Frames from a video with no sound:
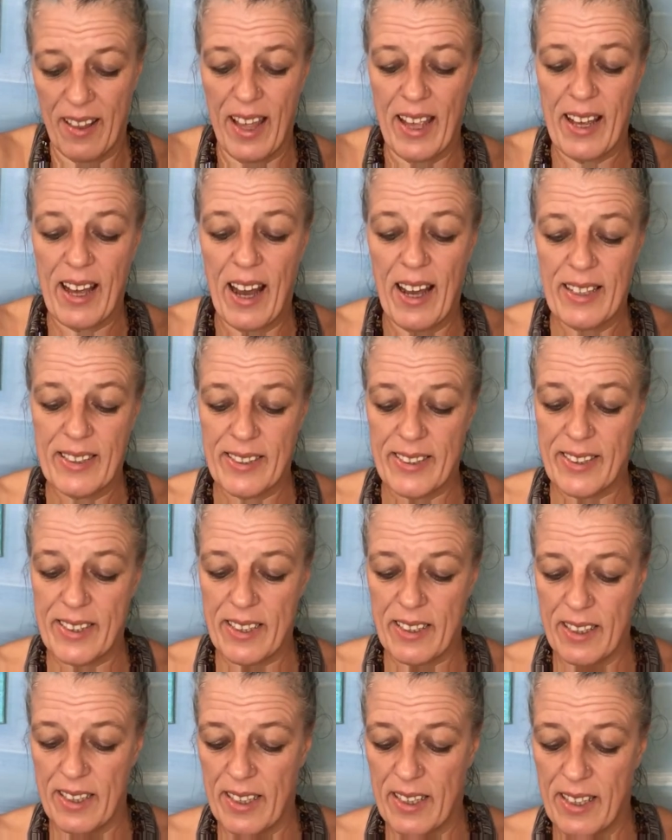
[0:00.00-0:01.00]
Like
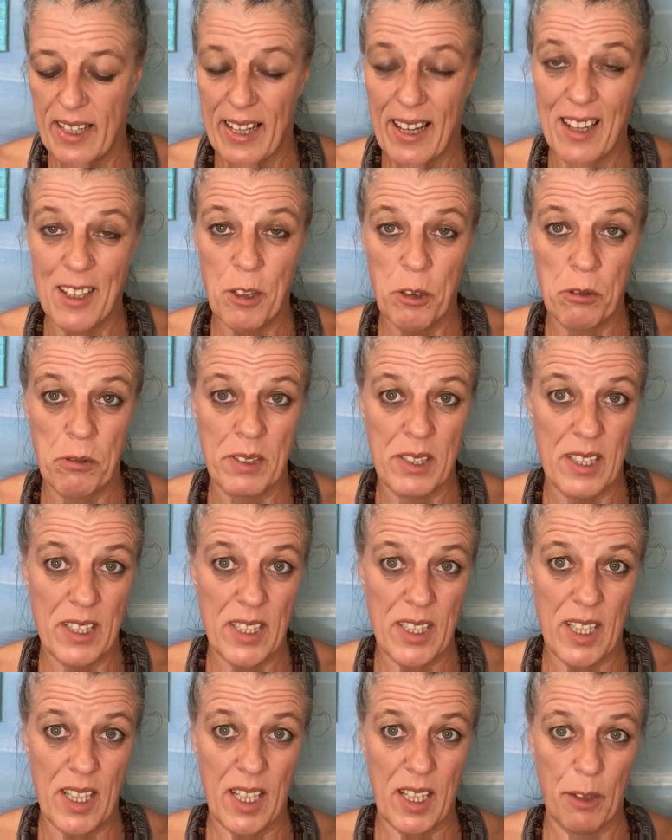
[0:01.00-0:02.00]
ideally, like I don't want to
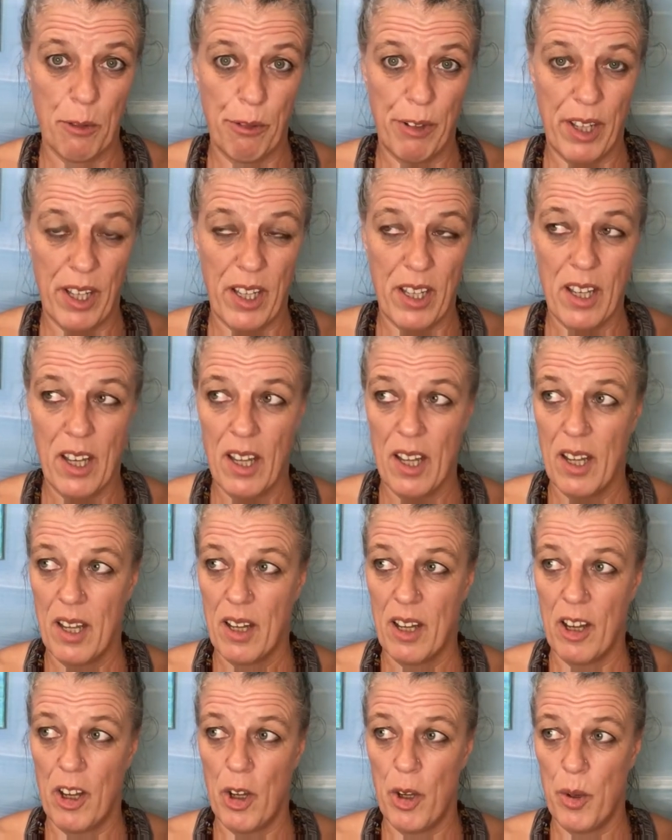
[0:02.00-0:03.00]
take away
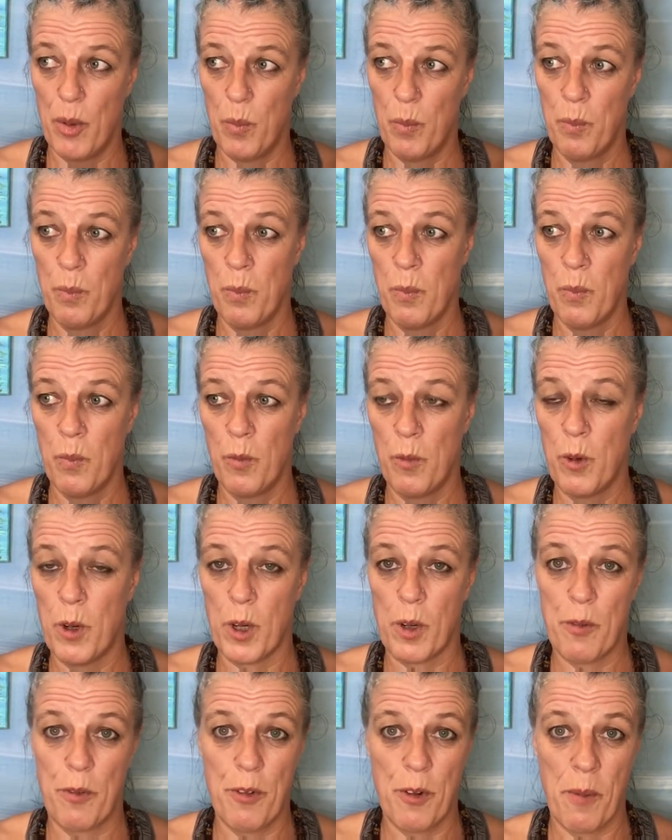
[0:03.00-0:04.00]

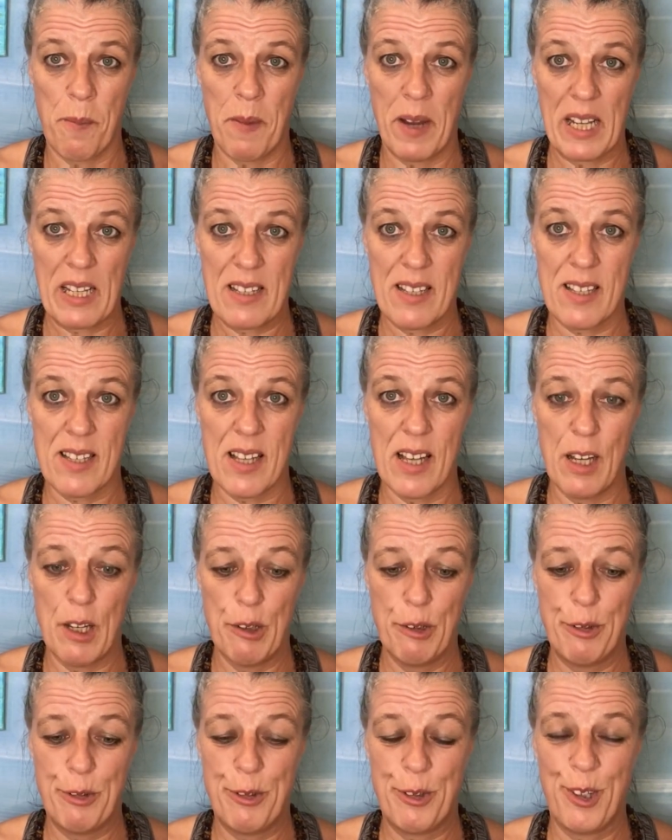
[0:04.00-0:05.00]
work from
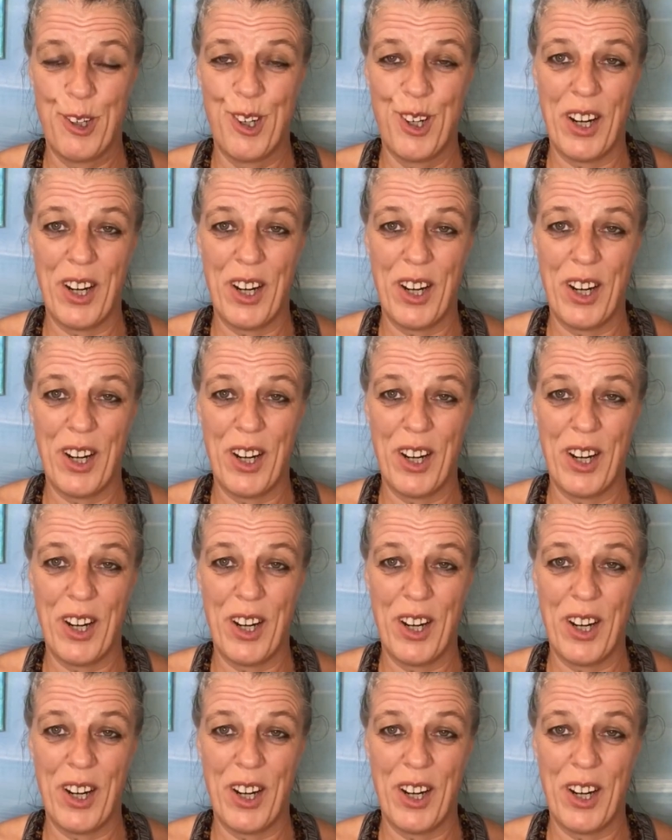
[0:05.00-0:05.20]
myself